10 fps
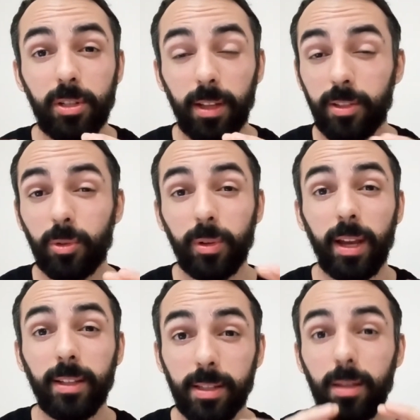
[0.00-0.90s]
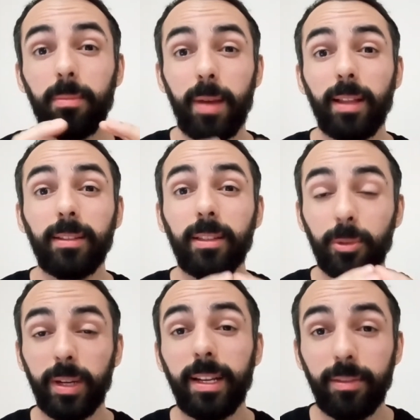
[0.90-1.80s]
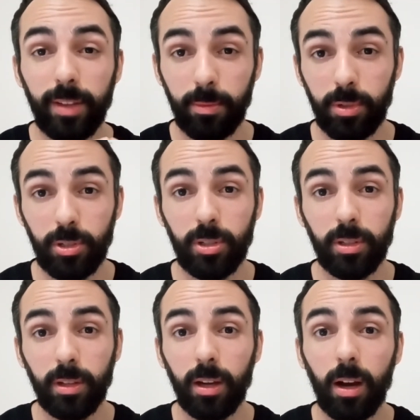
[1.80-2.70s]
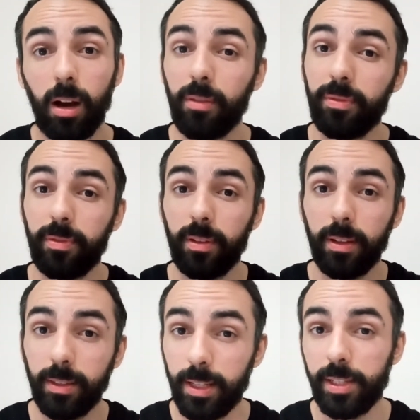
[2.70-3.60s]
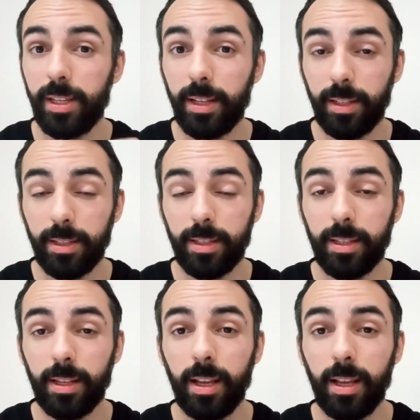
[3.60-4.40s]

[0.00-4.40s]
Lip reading: Let's create this compelling and creative image of this sentence.